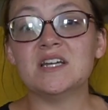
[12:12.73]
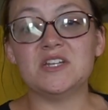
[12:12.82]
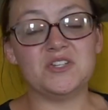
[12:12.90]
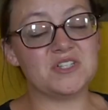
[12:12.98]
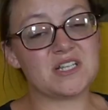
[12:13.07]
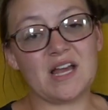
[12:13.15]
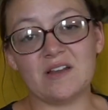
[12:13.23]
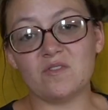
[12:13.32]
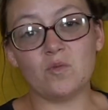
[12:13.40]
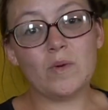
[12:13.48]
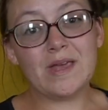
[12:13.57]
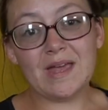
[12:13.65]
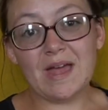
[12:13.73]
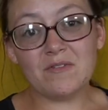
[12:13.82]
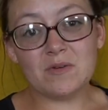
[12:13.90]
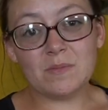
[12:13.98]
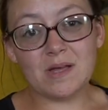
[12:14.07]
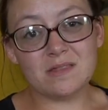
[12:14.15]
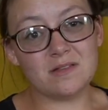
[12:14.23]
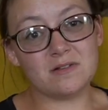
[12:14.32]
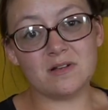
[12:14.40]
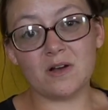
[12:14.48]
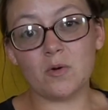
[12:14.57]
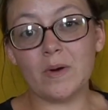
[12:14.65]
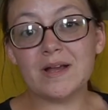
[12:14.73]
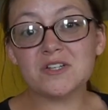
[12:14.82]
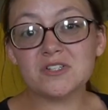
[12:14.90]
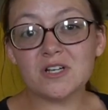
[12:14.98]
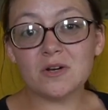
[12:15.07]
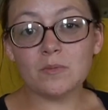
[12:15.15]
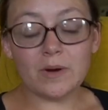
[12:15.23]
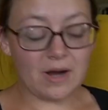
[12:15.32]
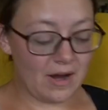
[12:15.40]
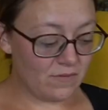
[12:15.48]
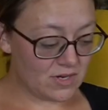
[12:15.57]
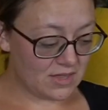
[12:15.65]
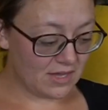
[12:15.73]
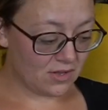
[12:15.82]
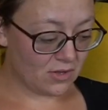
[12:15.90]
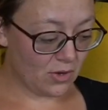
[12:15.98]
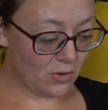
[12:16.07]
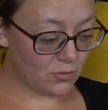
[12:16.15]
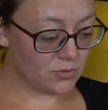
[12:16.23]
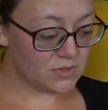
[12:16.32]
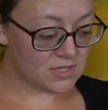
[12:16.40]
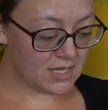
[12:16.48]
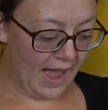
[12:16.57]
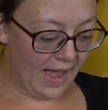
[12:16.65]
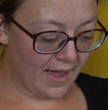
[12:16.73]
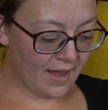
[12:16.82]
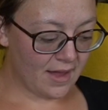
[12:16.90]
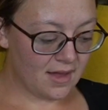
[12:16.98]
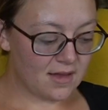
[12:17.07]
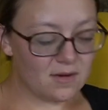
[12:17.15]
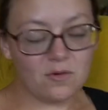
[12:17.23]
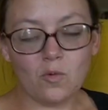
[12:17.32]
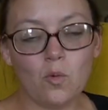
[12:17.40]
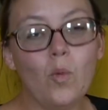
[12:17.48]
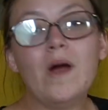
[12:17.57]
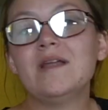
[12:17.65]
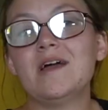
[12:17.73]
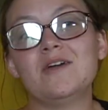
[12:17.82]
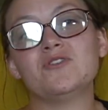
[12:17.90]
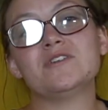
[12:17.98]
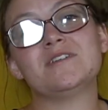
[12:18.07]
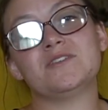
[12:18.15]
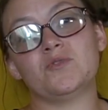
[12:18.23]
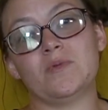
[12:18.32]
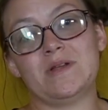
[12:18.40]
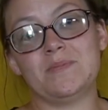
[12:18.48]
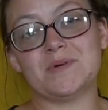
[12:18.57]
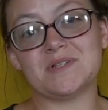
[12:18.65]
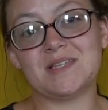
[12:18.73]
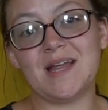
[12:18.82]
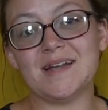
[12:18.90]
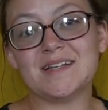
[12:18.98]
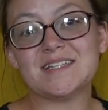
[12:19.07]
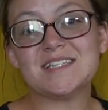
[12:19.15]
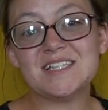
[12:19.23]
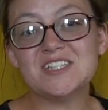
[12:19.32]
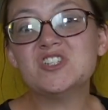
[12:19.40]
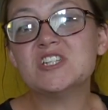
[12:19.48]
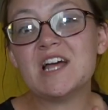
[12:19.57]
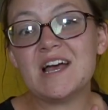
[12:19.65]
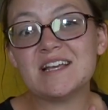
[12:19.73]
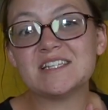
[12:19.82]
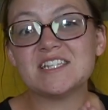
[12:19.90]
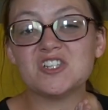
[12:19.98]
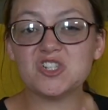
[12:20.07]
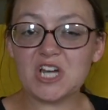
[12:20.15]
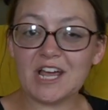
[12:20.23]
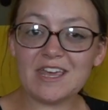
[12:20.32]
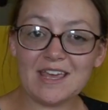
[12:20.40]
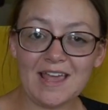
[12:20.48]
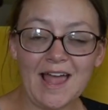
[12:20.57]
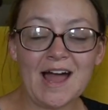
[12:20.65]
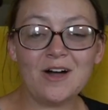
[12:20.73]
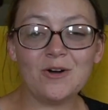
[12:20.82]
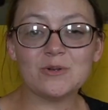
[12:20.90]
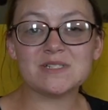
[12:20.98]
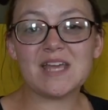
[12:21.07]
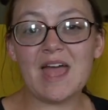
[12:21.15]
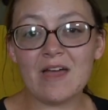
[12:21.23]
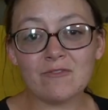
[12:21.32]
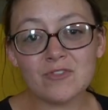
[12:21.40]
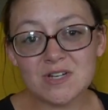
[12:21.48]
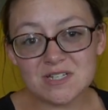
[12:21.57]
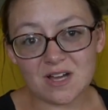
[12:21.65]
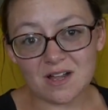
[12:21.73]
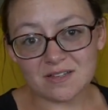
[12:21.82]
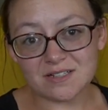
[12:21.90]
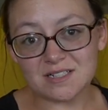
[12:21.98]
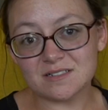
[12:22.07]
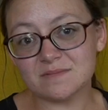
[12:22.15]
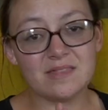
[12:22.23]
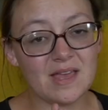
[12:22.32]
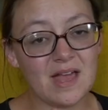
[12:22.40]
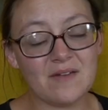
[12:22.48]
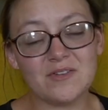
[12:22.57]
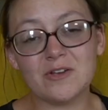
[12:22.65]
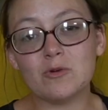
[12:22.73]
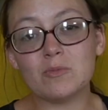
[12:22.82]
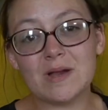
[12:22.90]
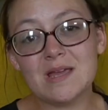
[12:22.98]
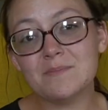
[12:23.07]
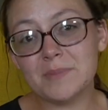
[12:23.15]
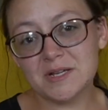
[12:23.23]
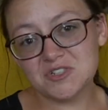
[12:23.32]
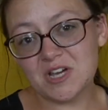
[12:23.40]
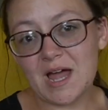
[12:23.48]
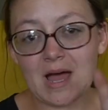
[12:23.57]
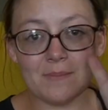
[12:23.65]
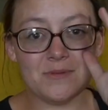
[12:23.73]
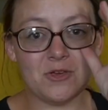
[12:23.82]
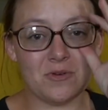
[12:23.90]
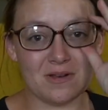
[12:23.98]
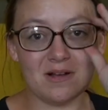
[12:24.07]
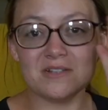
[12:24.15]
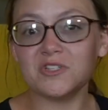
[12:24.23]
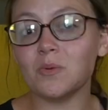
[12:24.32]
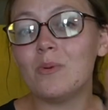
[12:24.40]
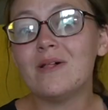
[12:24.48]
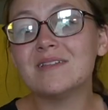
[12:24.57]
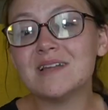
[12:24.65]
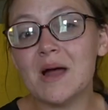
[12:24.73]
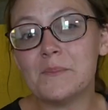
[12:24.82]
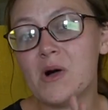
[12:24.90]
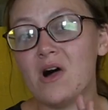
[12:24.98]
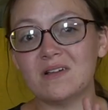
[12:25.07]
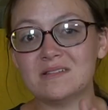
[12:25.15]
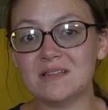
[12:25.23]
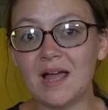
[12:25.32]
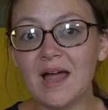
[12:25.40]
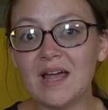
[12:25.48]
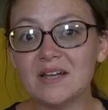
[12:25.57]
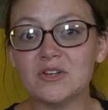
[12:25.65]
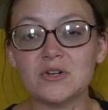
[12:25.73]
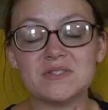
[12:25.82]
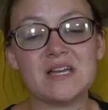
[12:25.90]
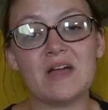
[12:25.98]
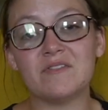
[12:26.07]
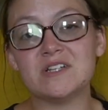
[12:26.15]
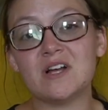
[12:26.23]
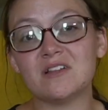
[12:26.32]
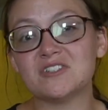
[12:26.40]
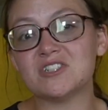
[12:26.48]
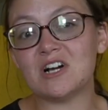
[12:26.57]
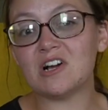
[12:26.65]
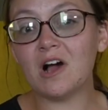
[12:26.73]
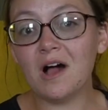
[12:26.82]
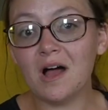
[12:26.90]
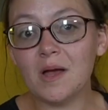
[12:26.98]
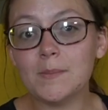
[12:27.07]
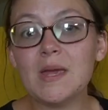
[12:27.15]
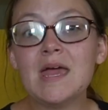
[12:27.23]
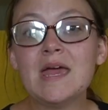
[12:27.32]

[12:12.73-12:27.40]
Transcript: you just kind of wing it every month, you're not quite sure where everything goes, I 120% suggest checking out EveryDollar. They have a great budget app. You can also pull it up online. Go to everydollar.com.